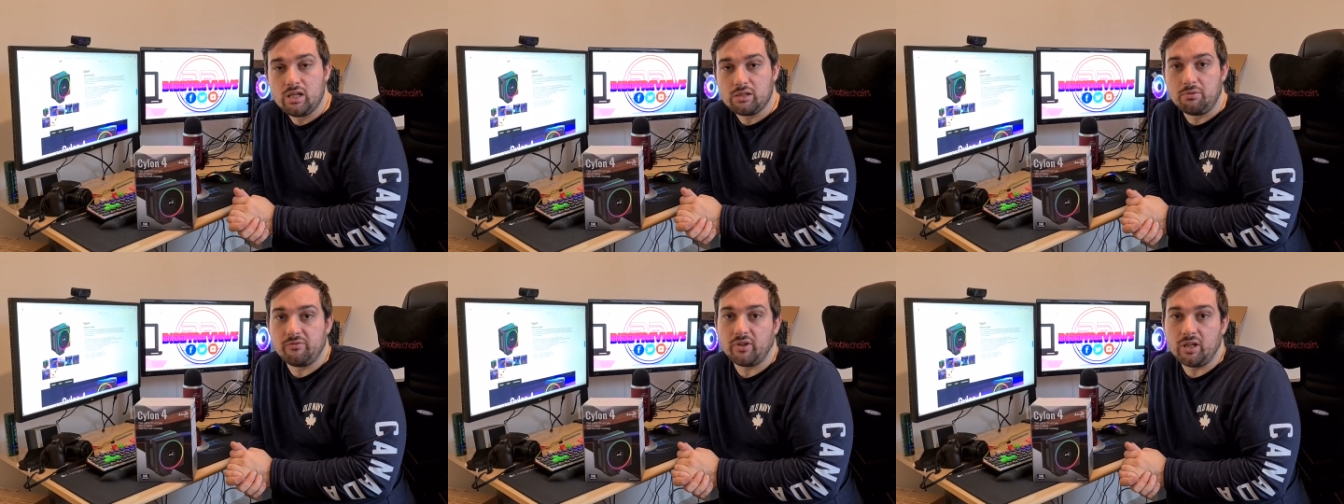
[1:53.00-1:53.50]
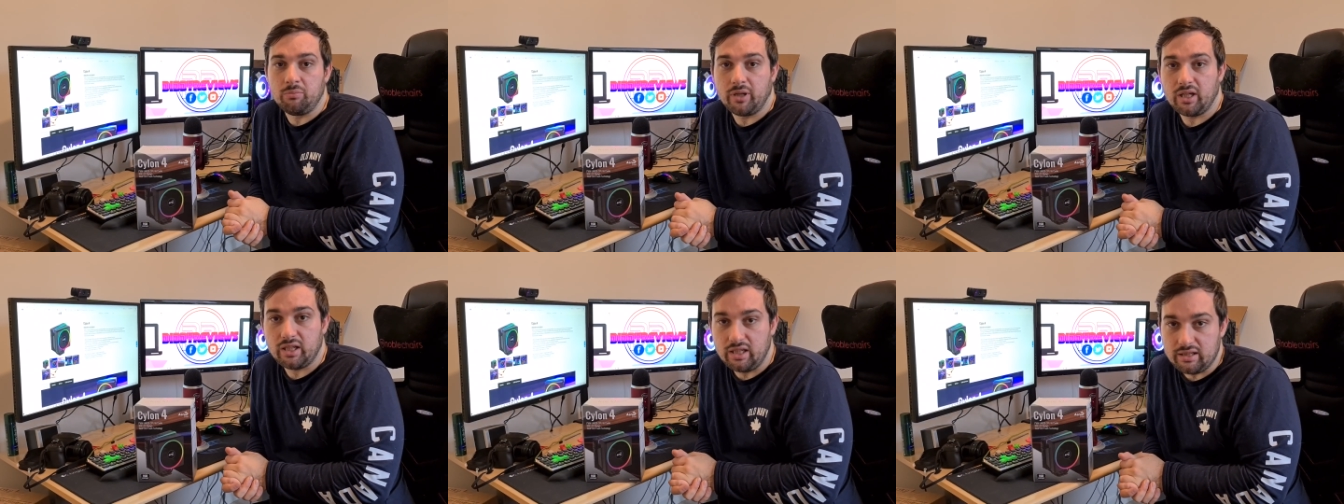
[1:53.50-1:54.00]
to provide
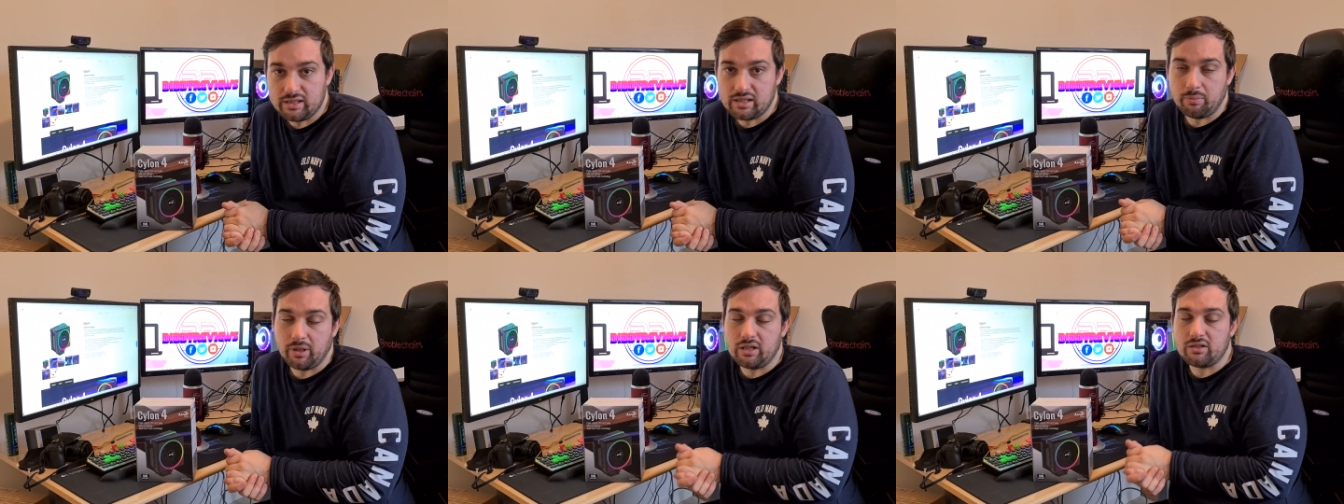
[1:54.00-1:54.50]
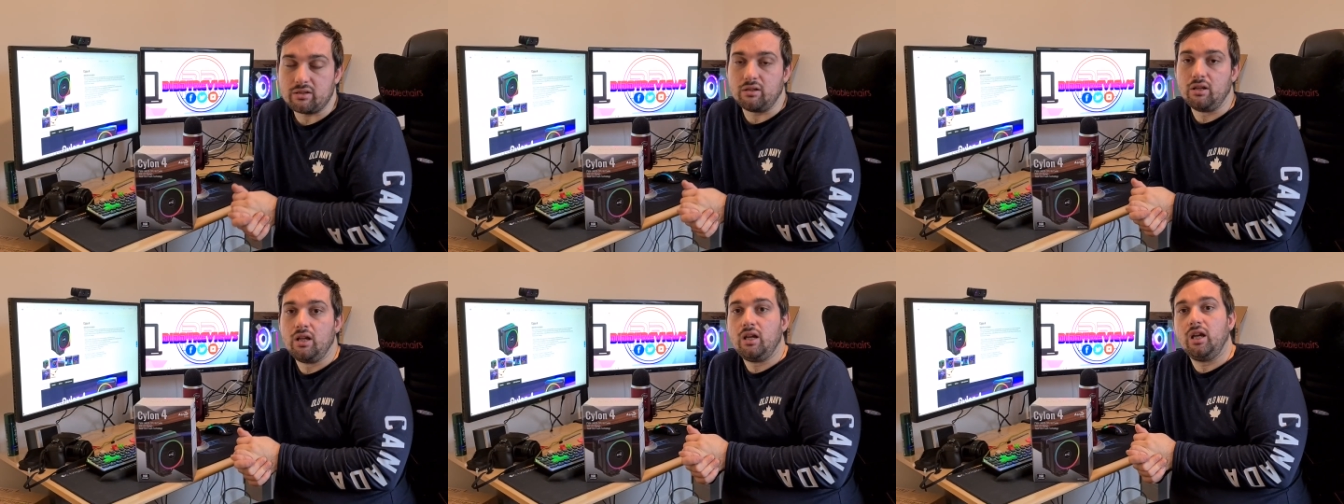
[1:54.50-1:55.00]
better heat dissipation
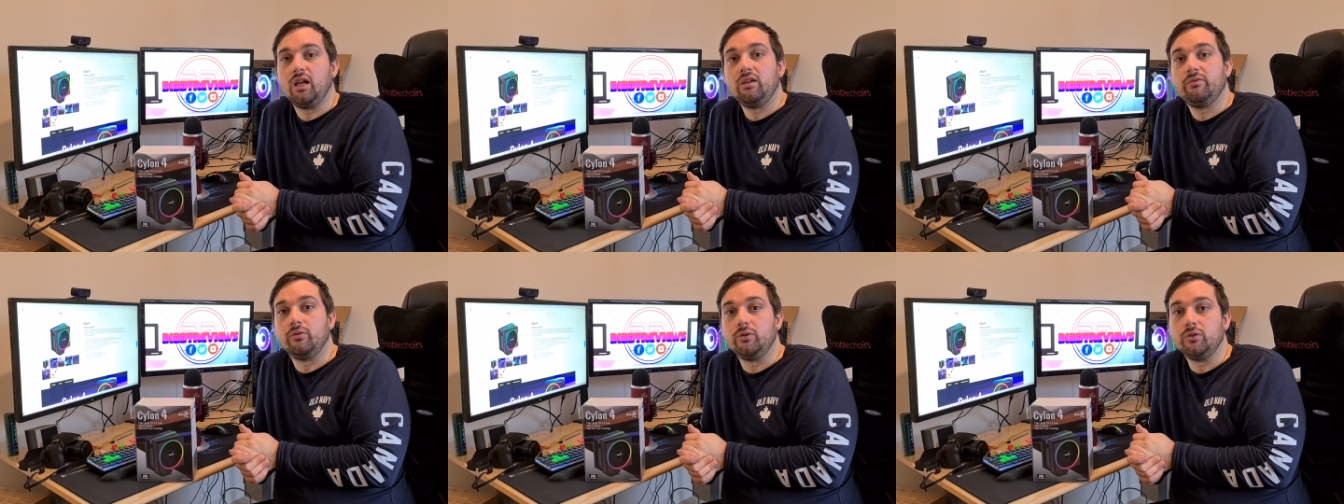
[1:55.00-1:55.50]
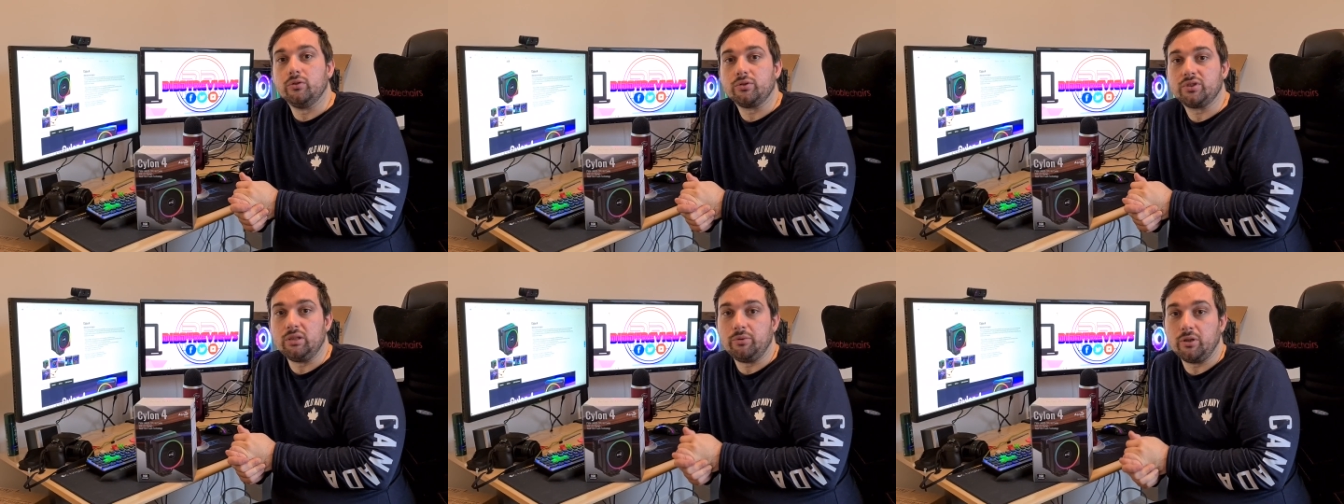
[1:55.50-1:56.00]
uh, for your
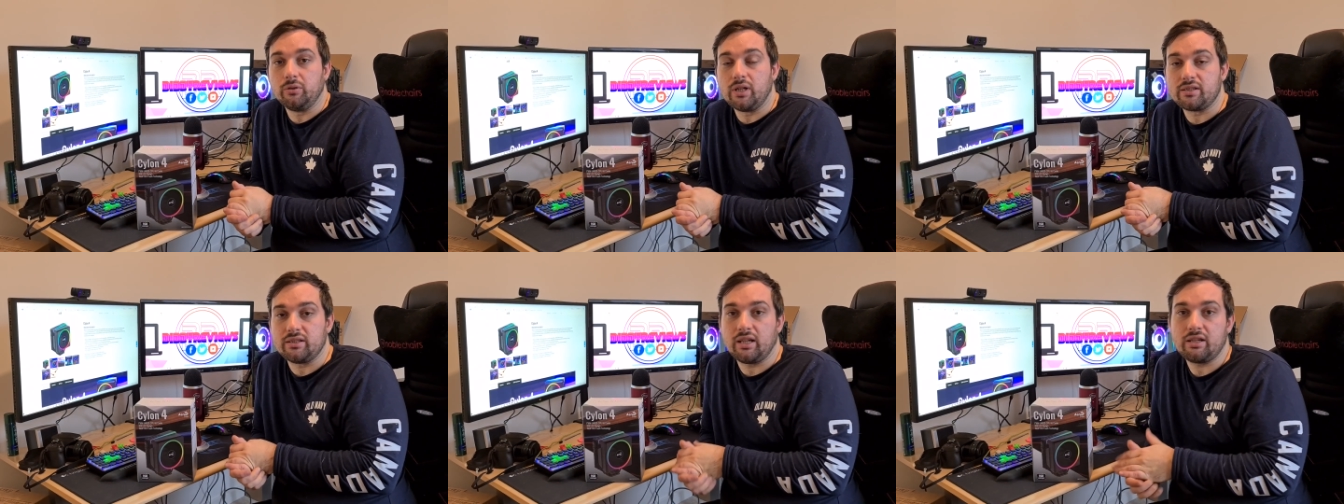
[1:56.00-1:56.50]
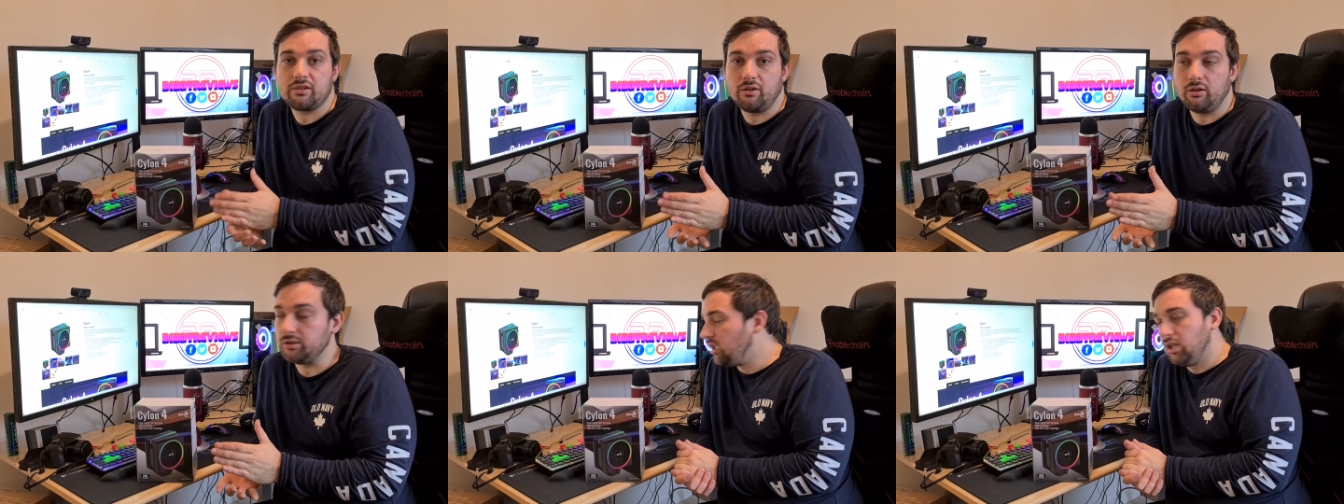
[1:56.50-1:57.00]
CPU as it gets
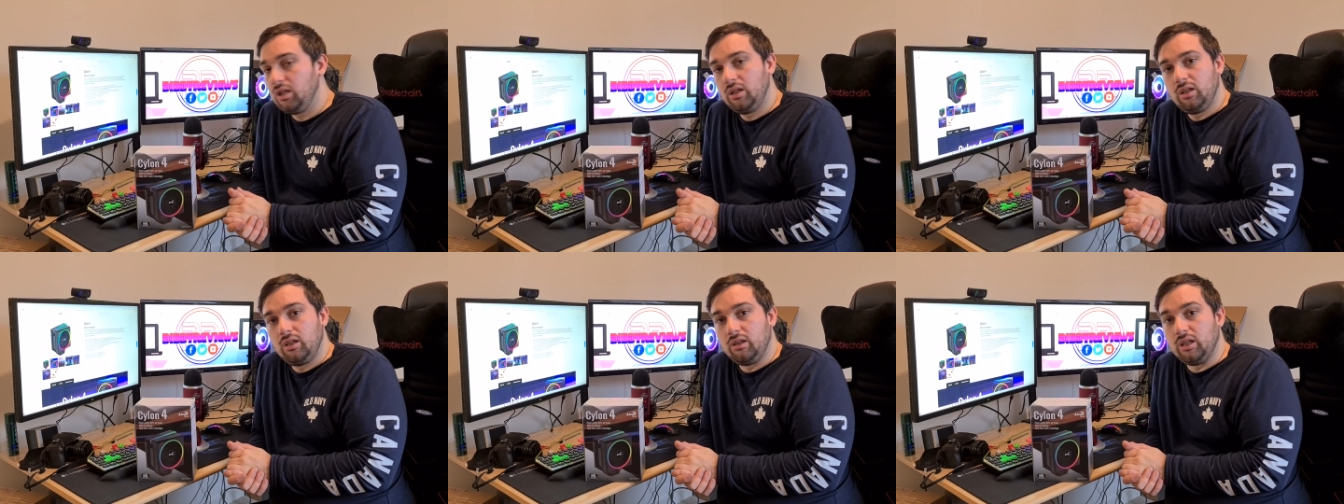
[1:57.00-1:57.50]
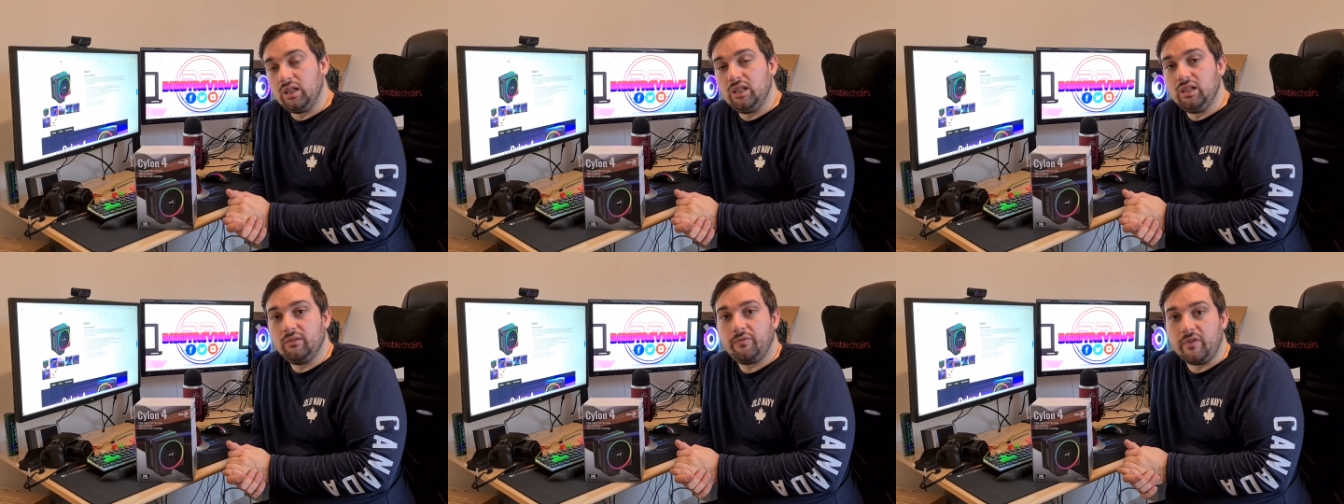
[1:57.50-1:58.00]
hot.
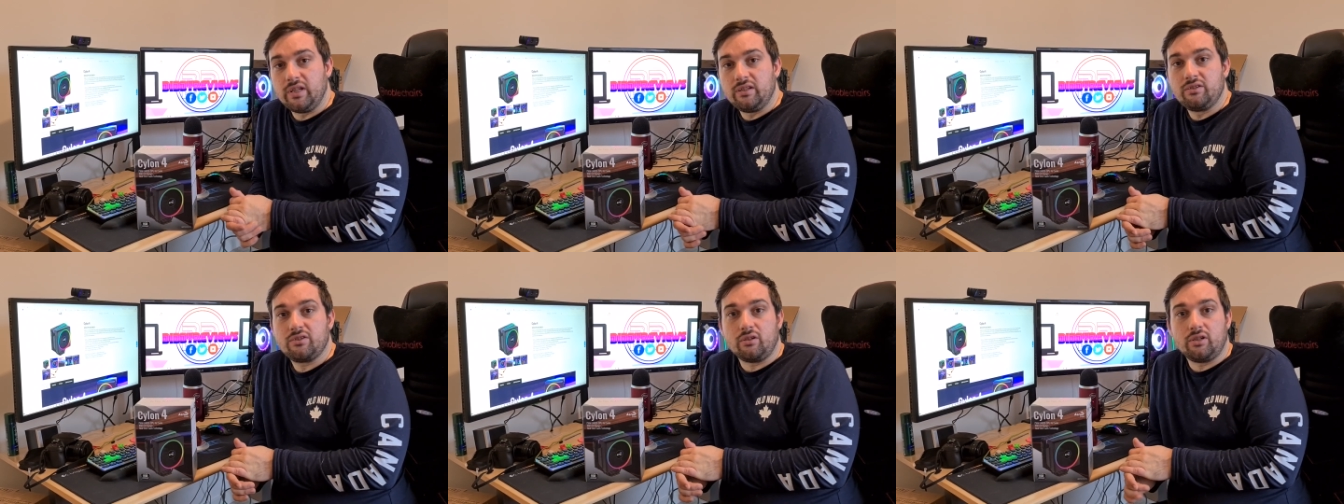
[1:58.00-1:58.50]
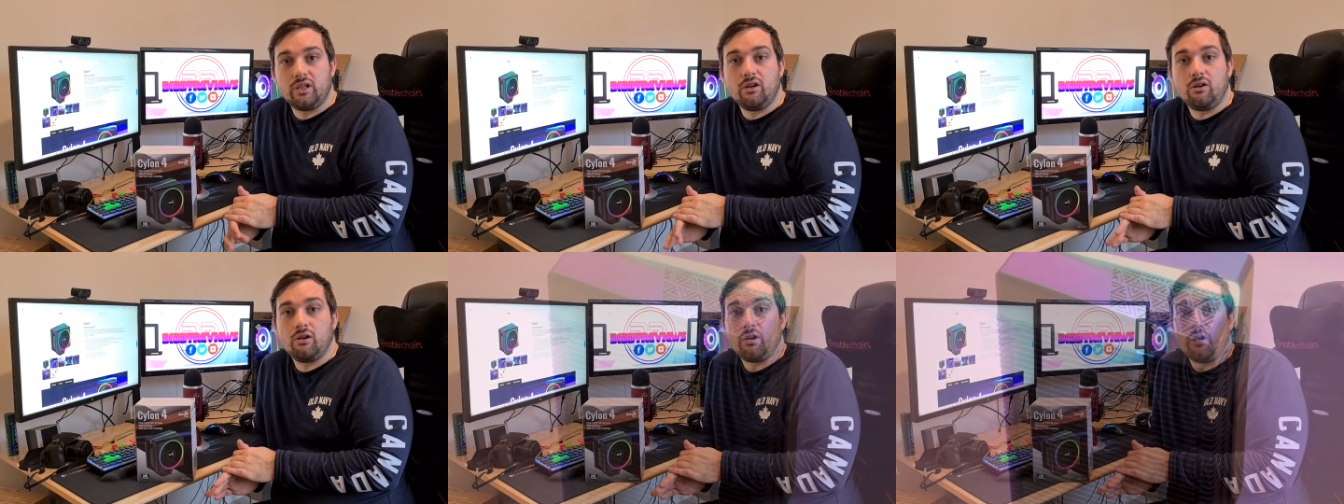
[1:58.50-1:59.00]
The fins on it are